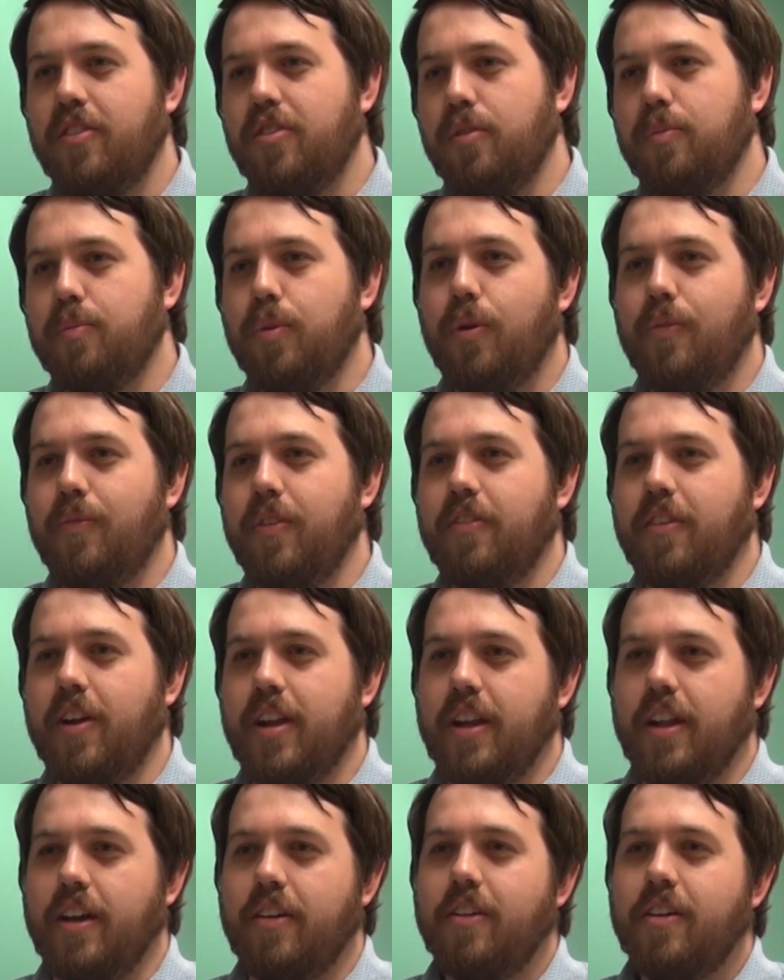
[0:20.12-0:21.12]
S U Pullman
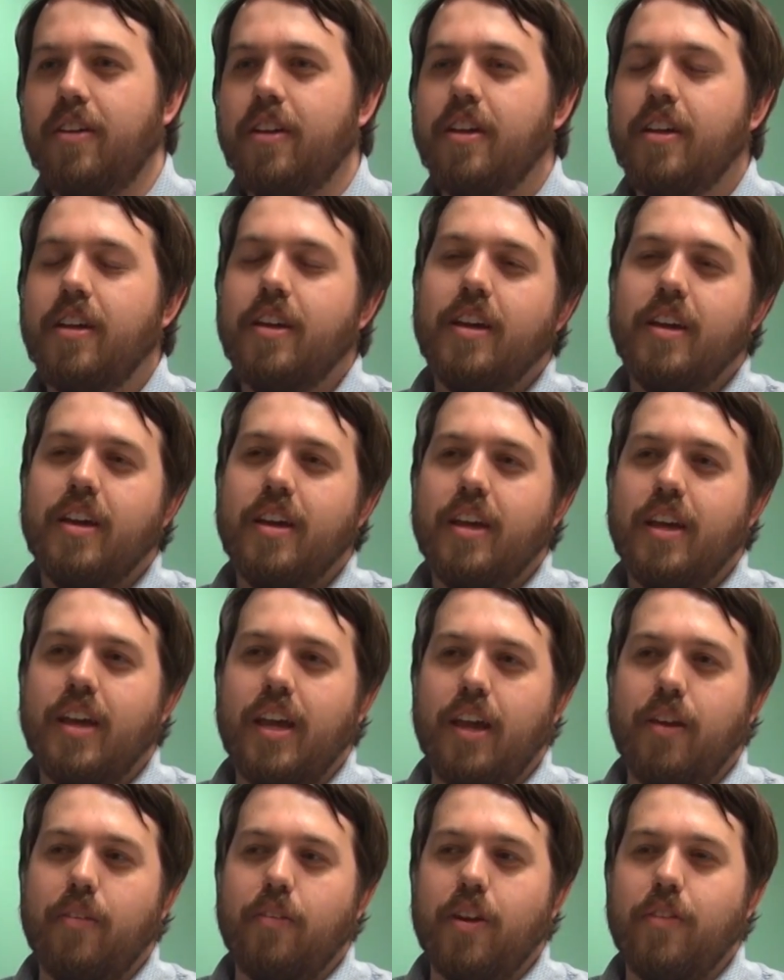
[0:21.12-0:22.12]
right now.
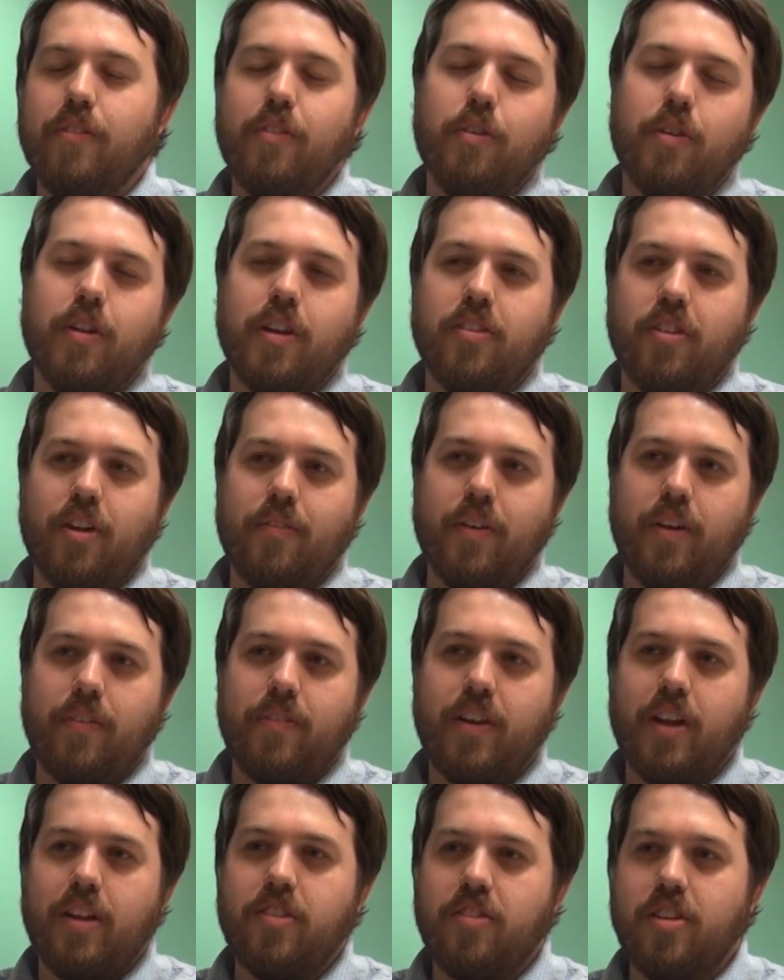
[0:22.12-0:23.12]
And what I'm doing is I'm a
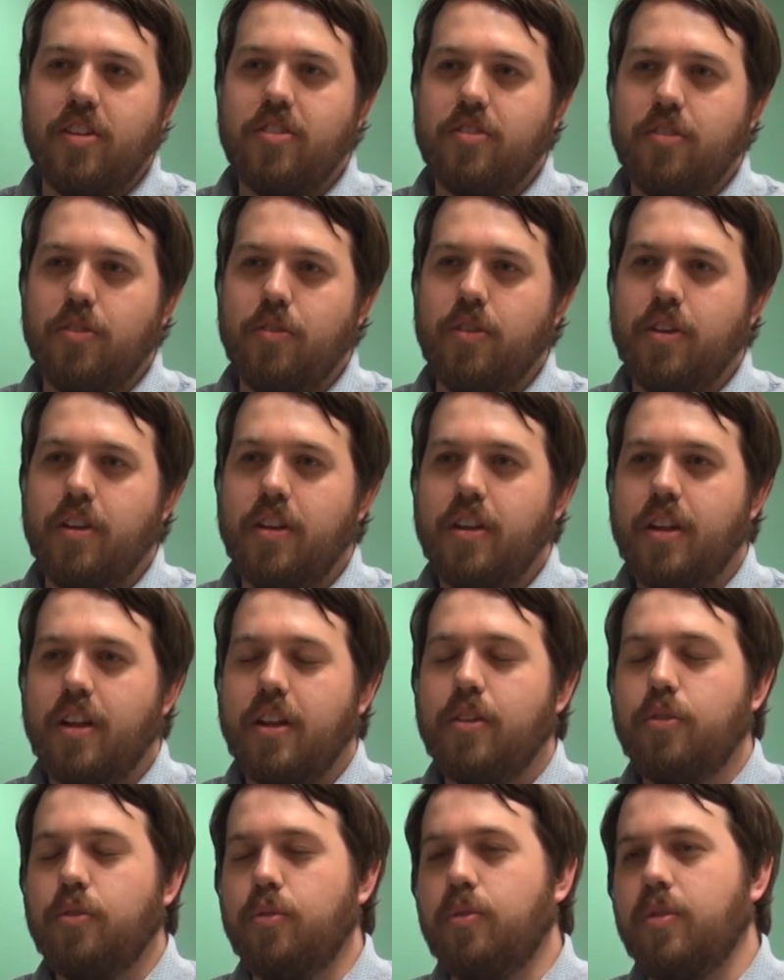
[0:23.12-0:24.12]
PhD student
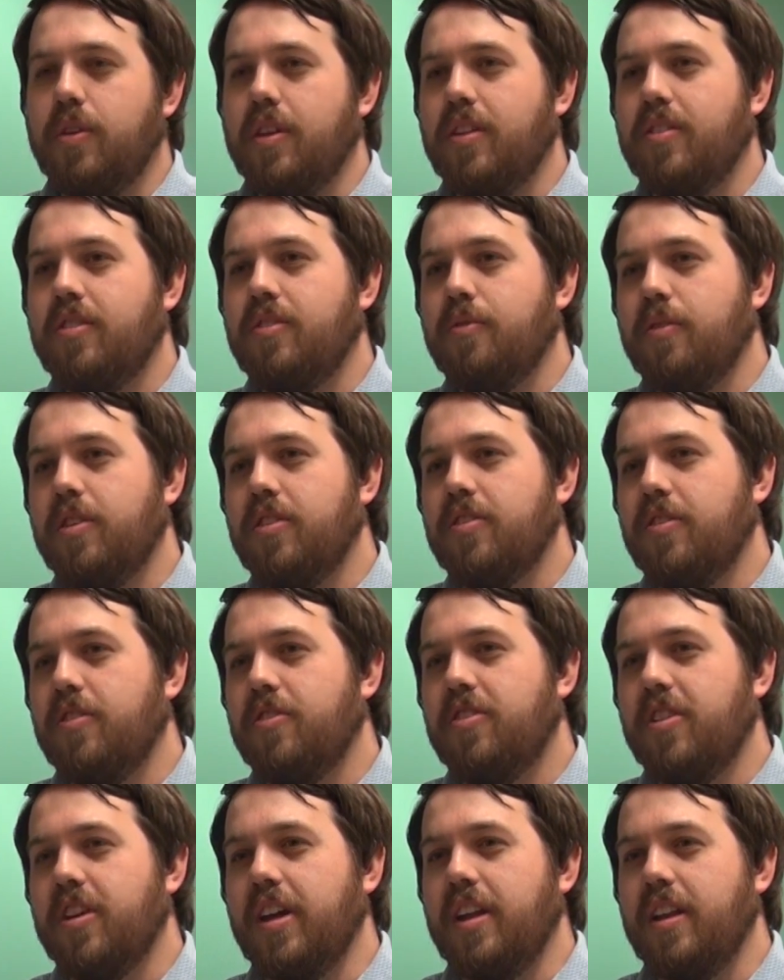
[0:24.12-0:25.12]
who is
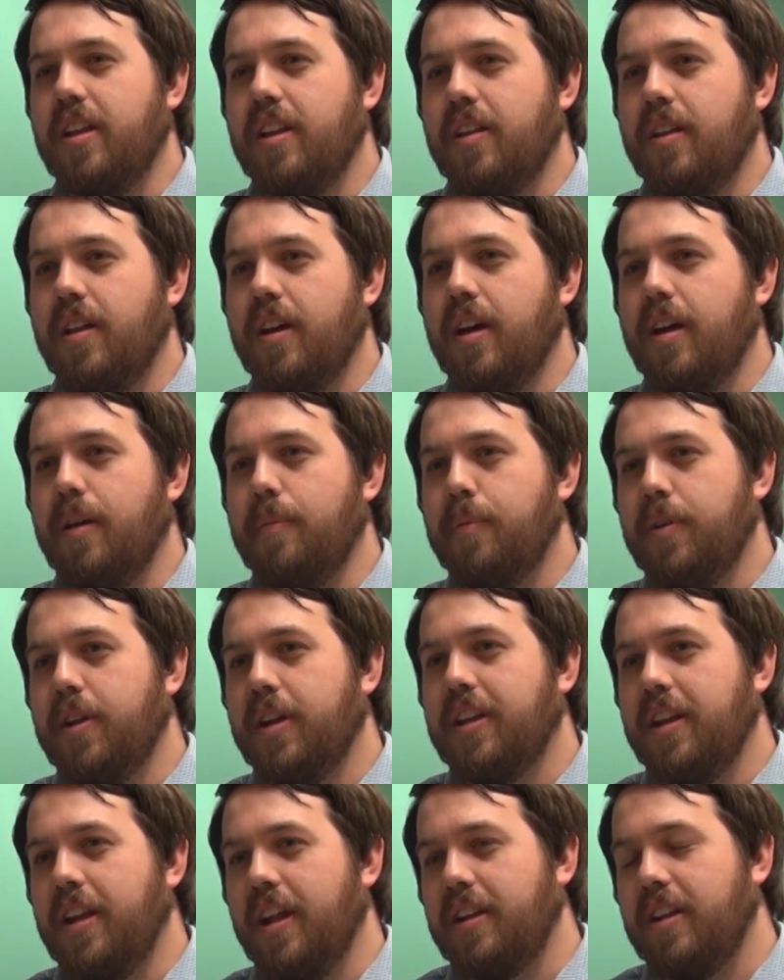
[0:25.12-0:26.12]
researching uh,
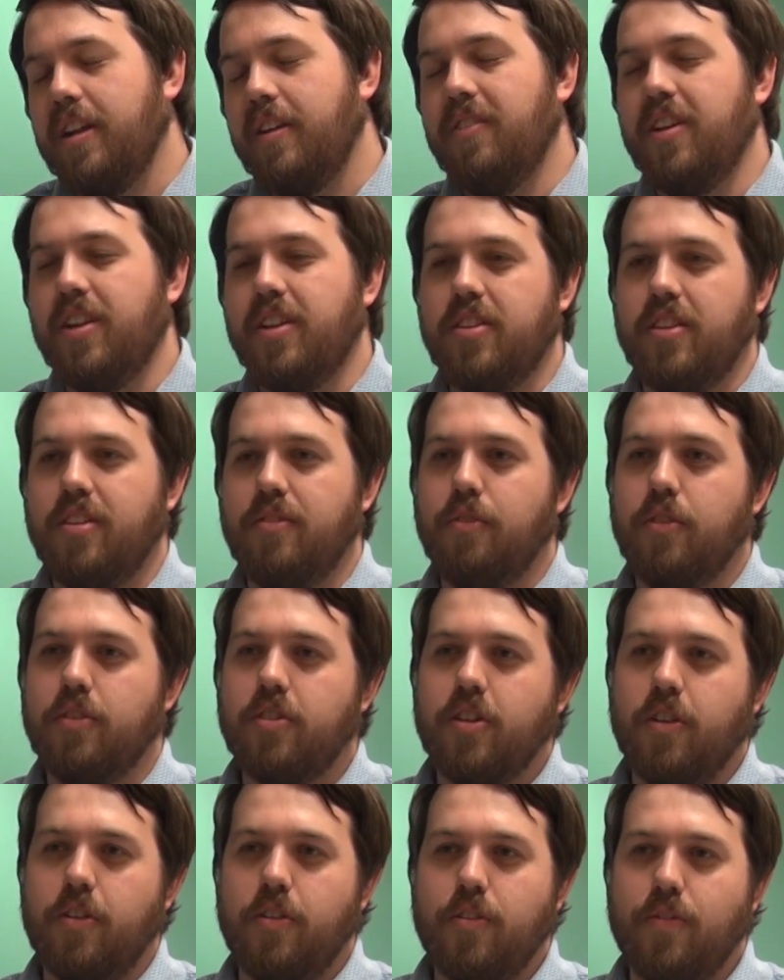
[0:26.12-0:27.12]
predicting activities in what's
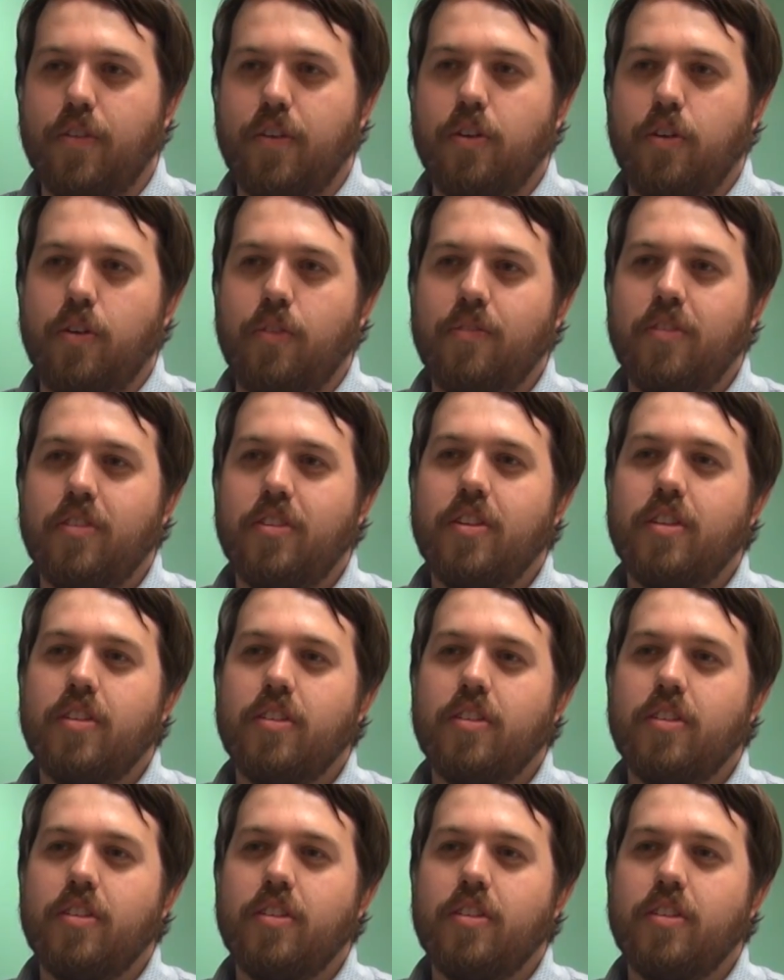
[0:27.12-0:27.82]
called smart homes.